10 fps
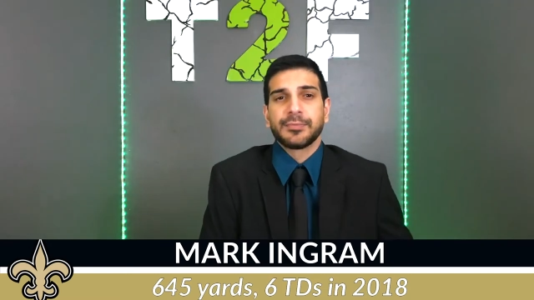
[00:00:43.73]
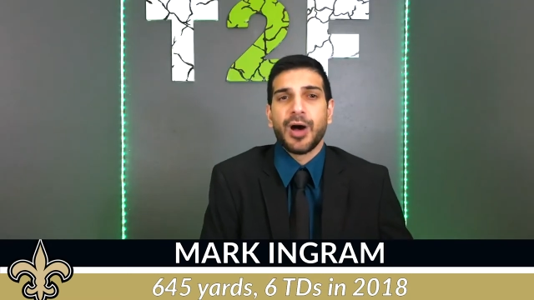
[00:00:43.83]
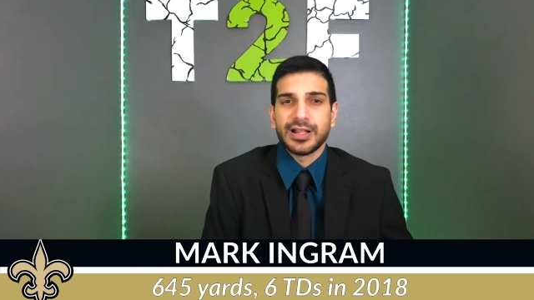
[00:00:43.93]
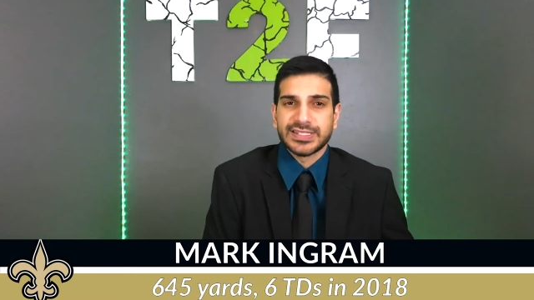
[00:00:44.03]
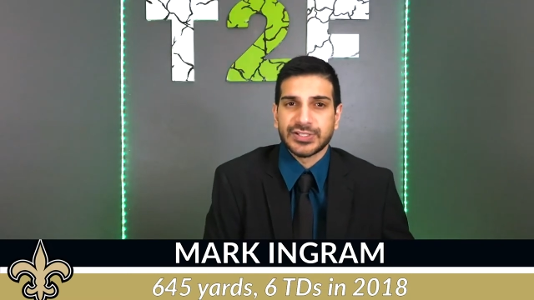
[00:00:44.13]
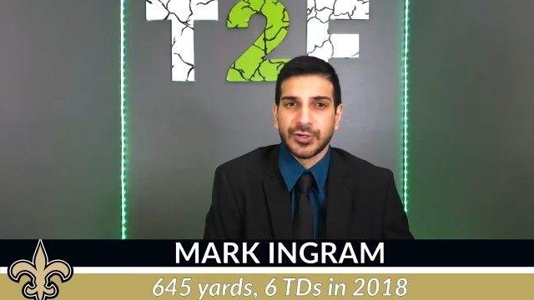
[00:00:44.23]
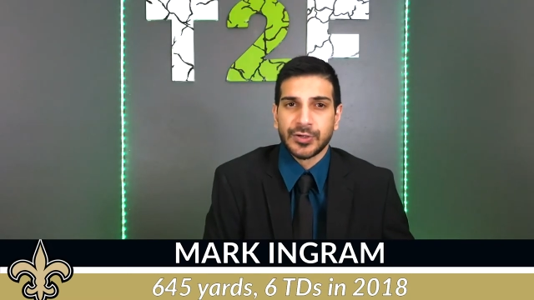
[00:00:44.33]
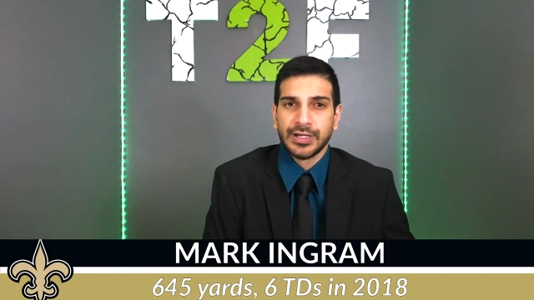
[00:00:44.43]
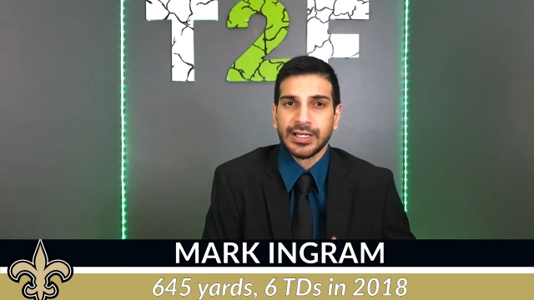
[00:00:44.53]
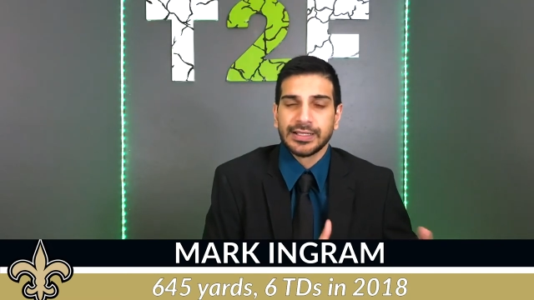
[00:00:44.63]

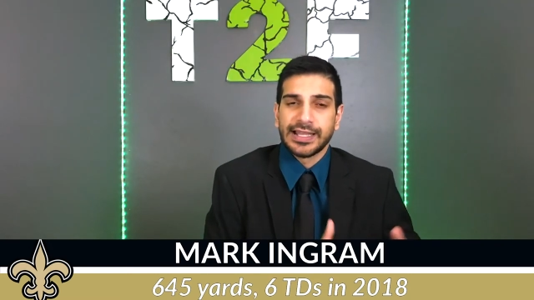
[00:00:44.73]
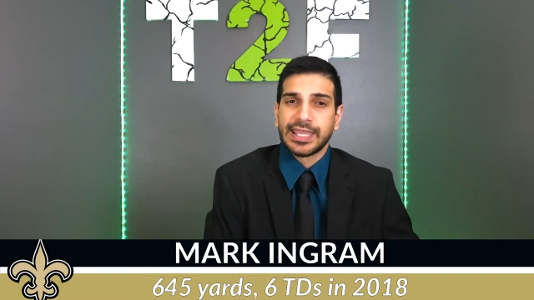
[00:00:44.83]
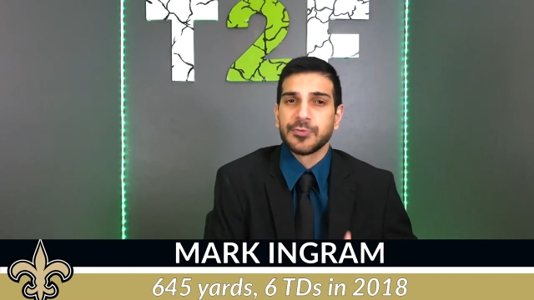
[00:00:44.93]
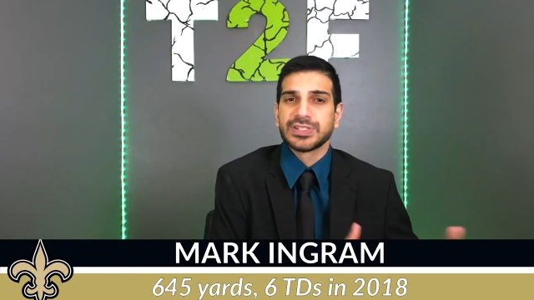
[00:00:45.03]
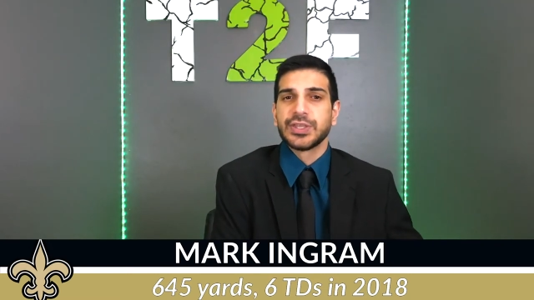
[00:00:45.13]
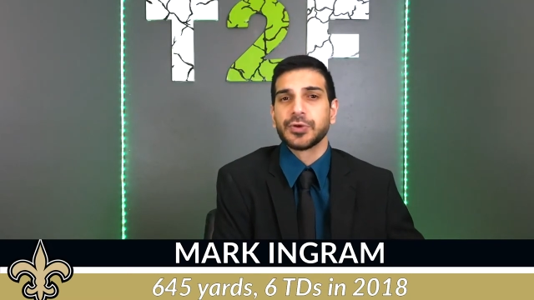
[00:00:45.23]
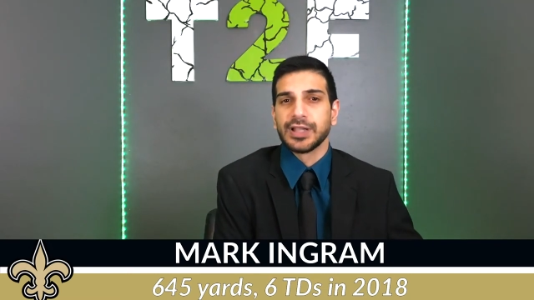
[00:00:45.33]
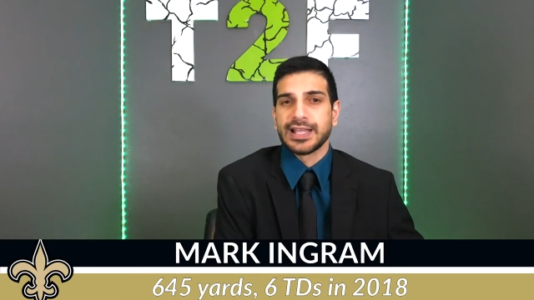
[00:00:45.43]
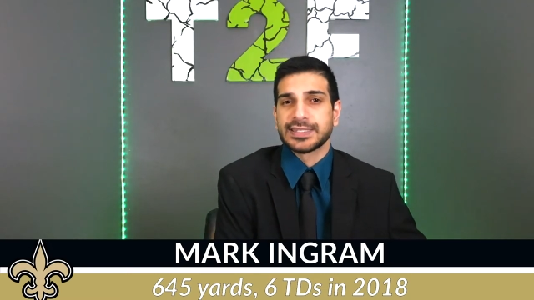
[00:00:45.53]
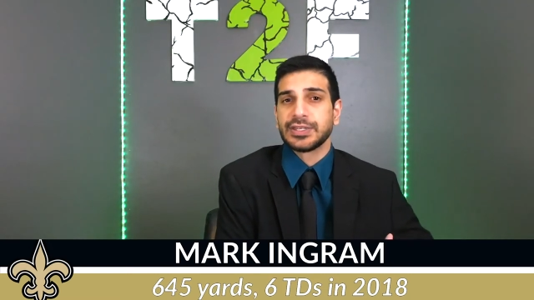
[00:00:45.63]
monster like he was
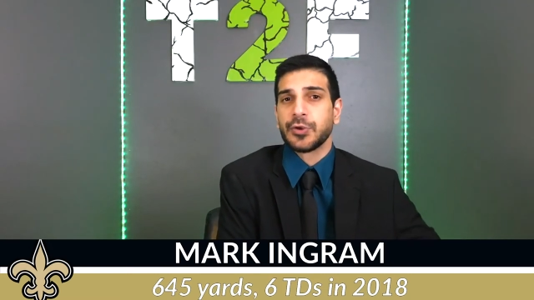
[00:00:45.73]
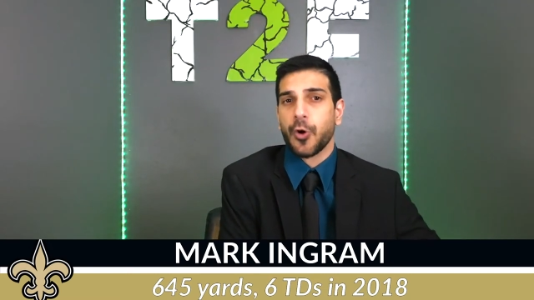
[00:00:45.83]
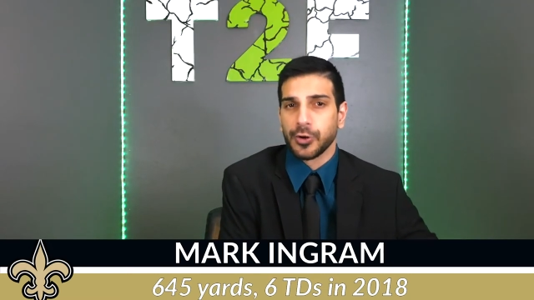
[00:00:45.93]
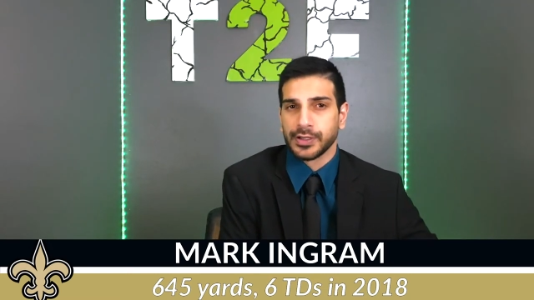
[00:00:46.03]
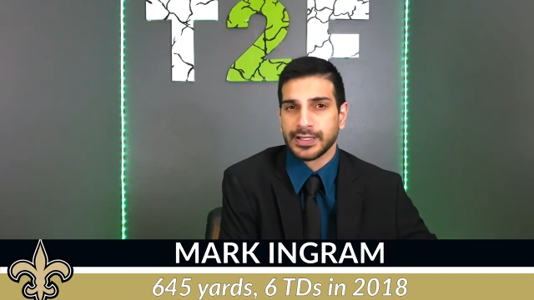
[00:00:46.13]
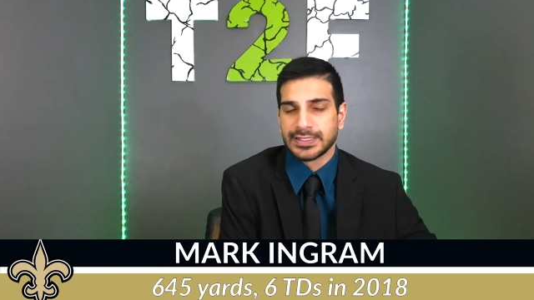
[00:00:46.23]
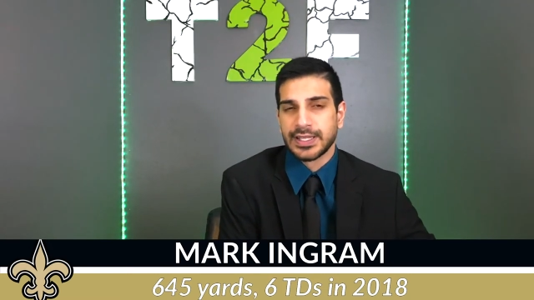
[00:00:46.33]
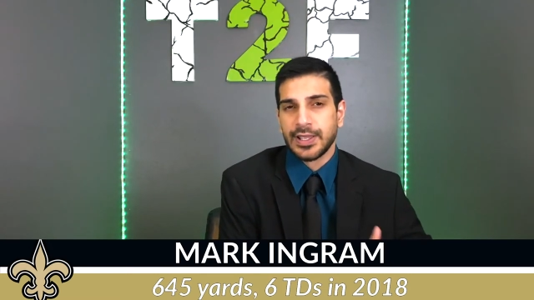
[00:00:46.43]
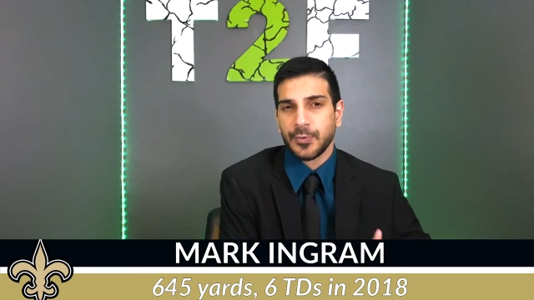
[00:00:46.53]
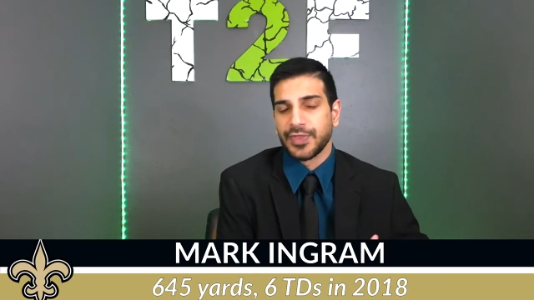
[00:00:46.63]
utilized in New Orleans
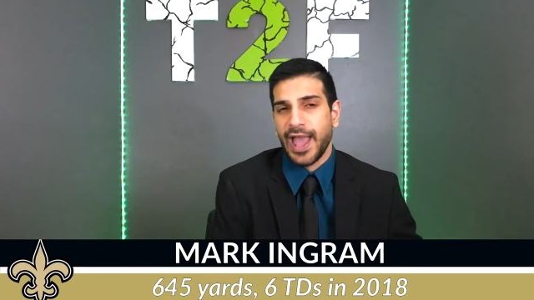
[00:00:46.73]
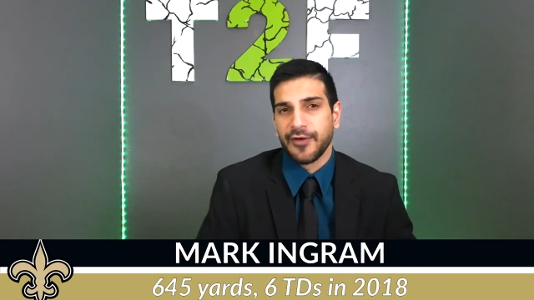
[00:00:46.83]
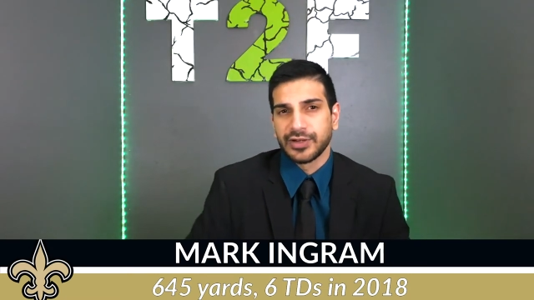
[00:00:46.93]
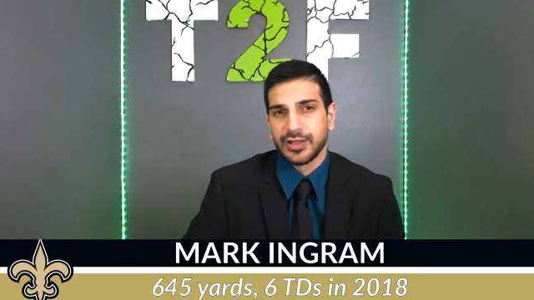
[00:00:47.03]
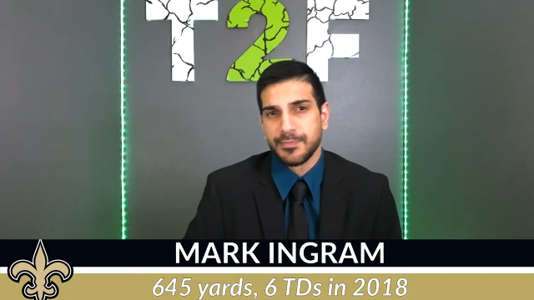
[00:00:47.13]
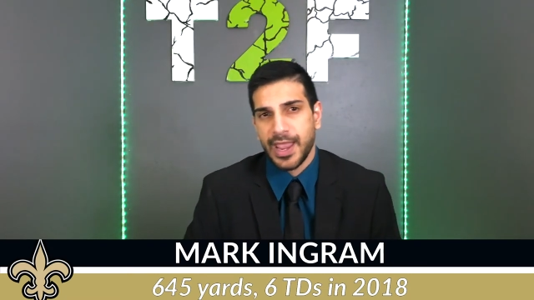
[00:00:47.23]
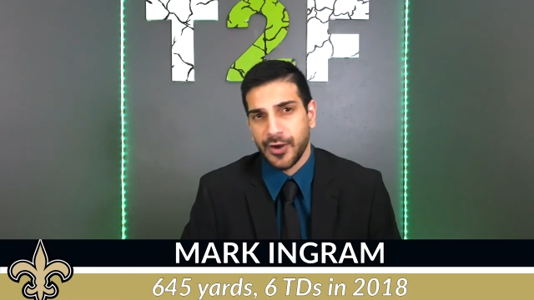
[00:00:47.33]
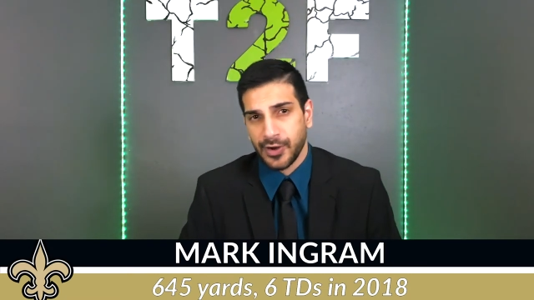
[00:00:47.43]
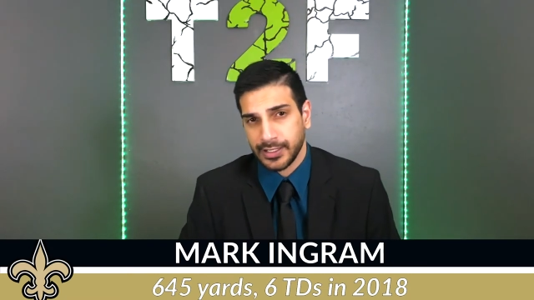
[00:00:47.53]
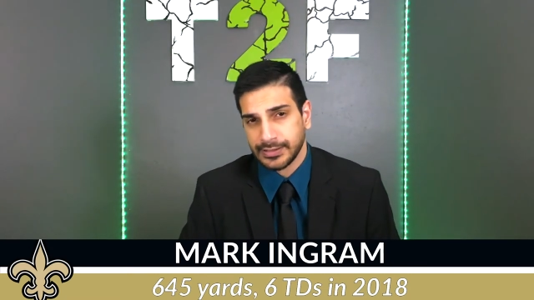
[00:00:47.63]
with Alvin
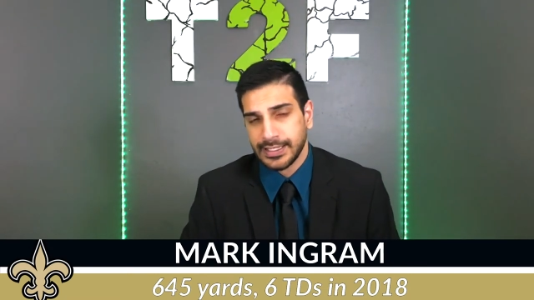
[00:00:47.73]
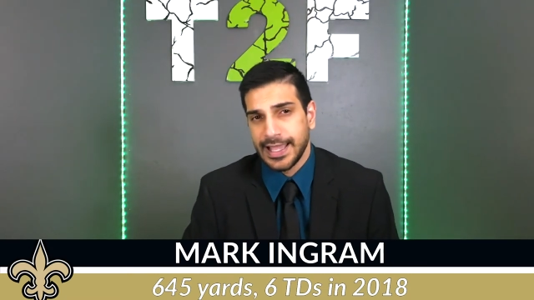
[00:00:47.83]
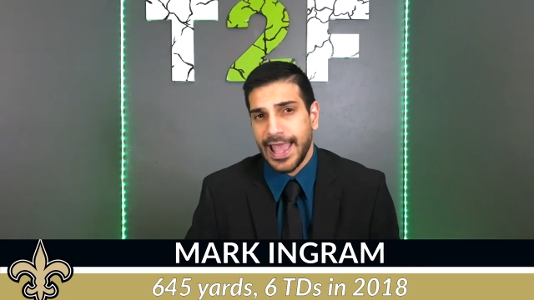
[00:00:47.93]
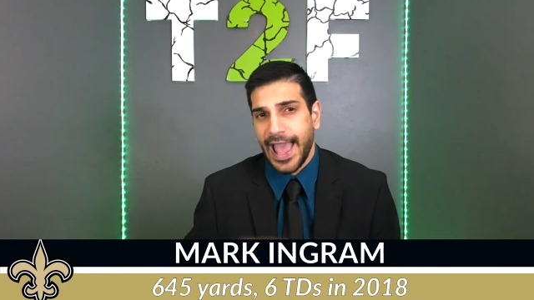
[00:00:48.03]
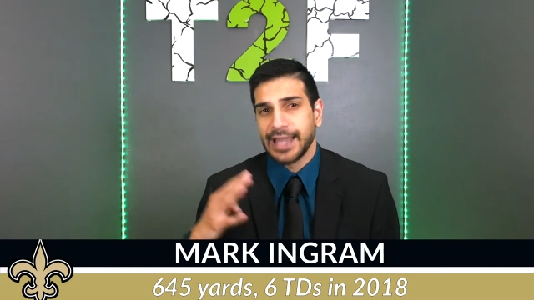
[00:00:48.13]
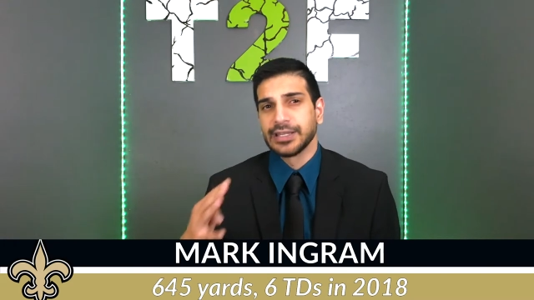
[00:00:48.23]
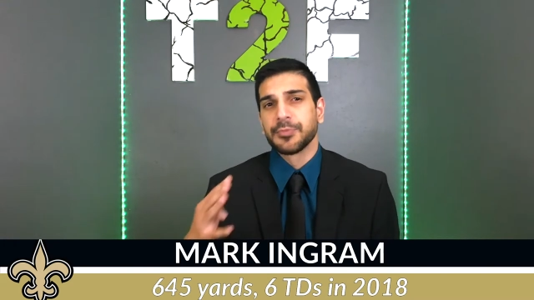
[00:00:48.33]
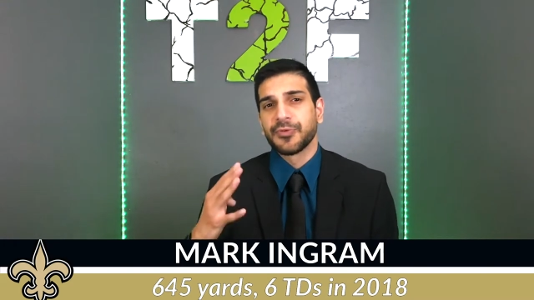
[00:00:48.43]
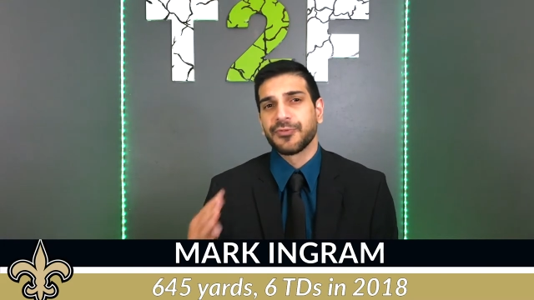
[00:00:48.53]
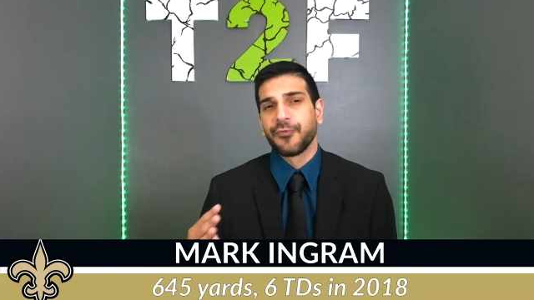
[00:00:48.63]
Kamara. At
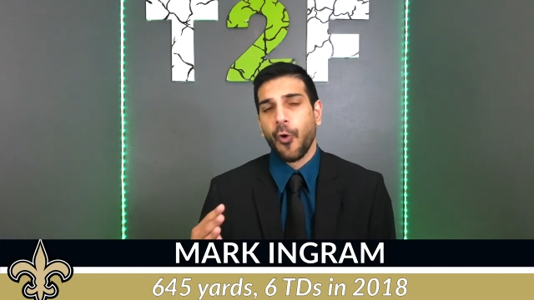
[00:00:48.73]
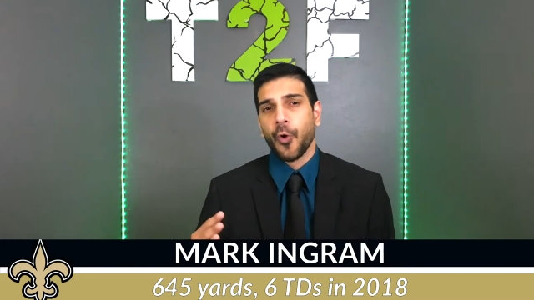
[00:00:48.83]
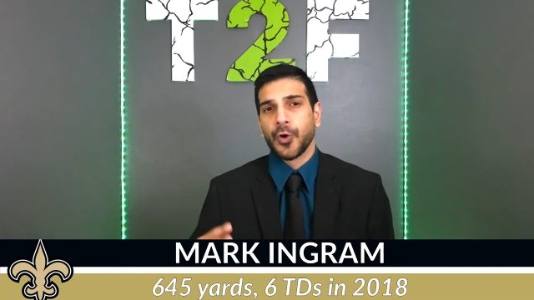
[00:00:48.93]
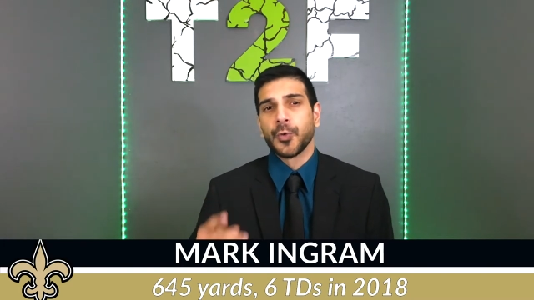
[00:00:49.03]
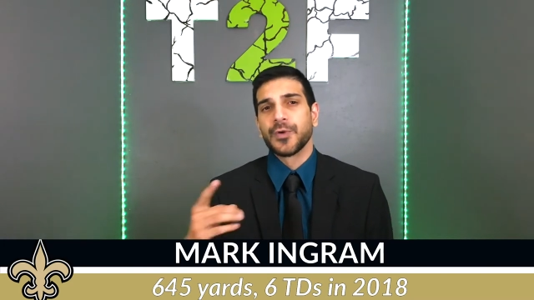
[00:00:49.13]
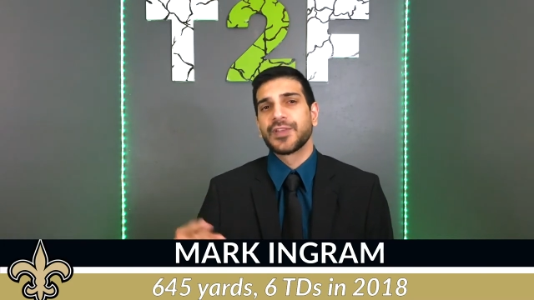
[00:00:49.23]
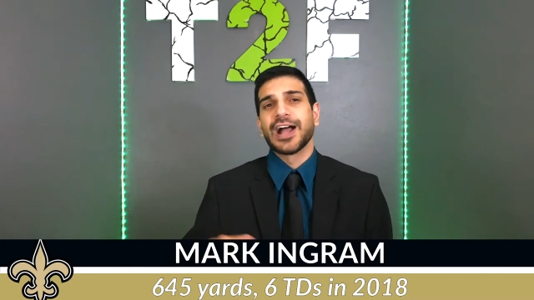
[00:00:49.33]
number four, we've